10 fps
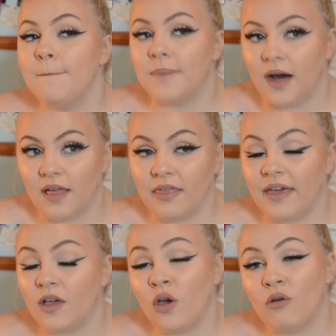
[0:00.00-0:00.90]
but
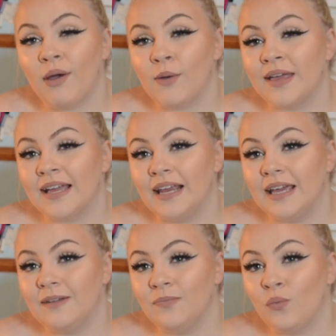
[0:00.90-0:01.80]
they go quite
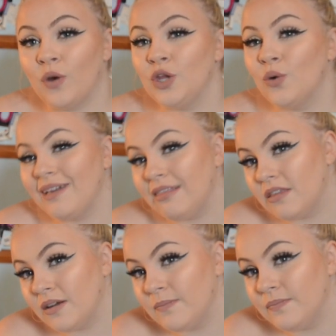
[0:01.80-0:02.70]
quickly when you're in
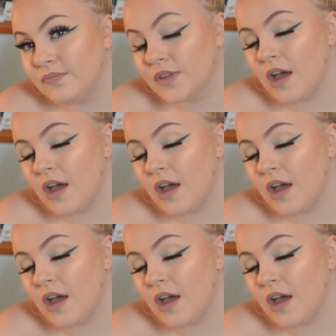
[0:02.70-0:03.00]
them,